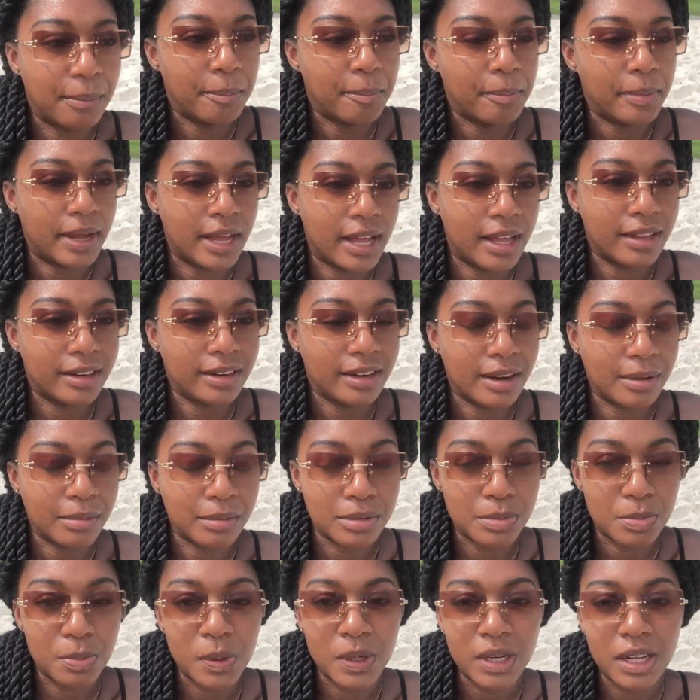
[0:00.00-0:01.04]
but I
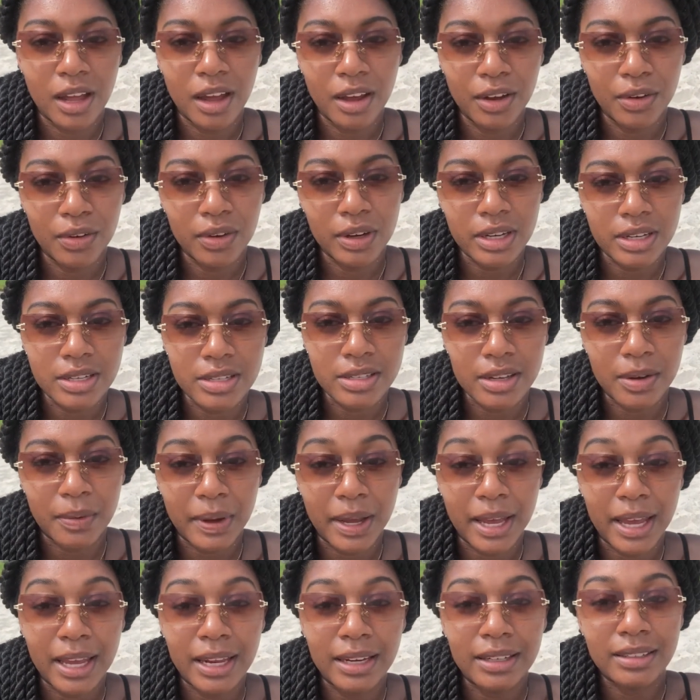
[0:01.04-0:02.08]
was pretty hungry, so I
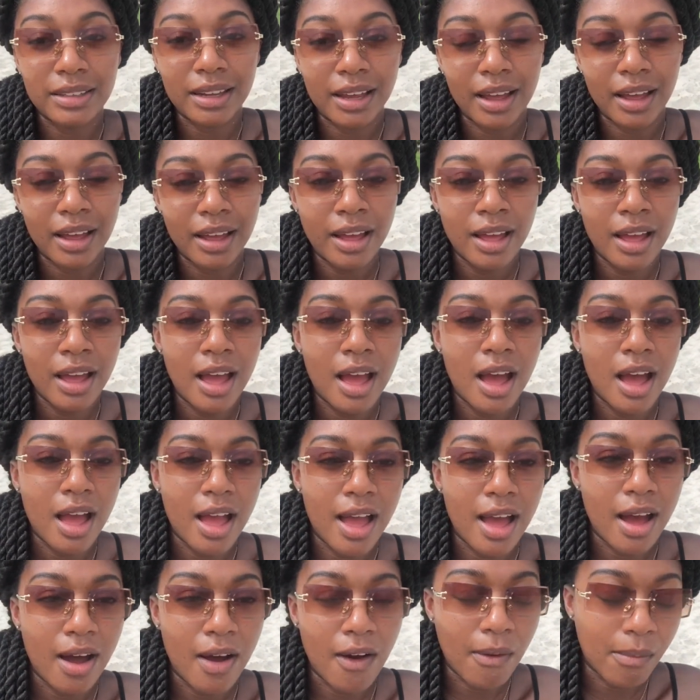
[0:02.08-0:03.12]
ate
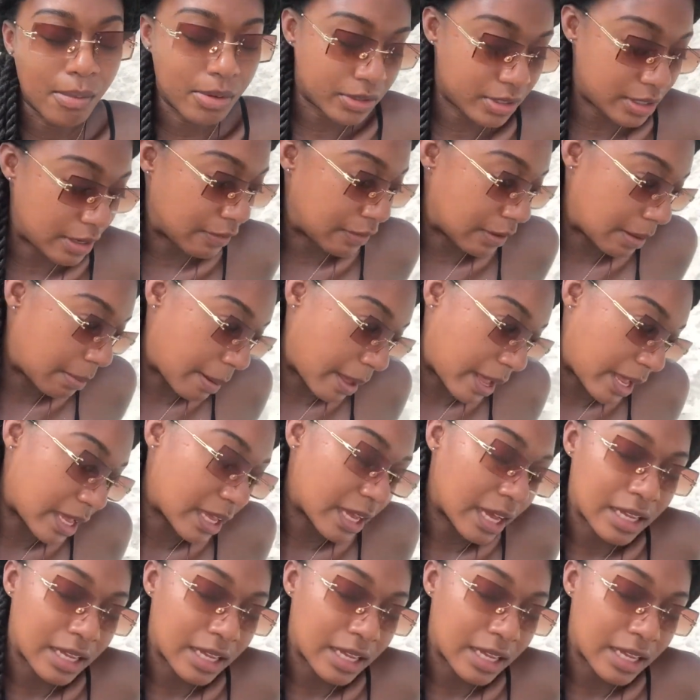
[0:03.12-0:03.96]
almost every bite.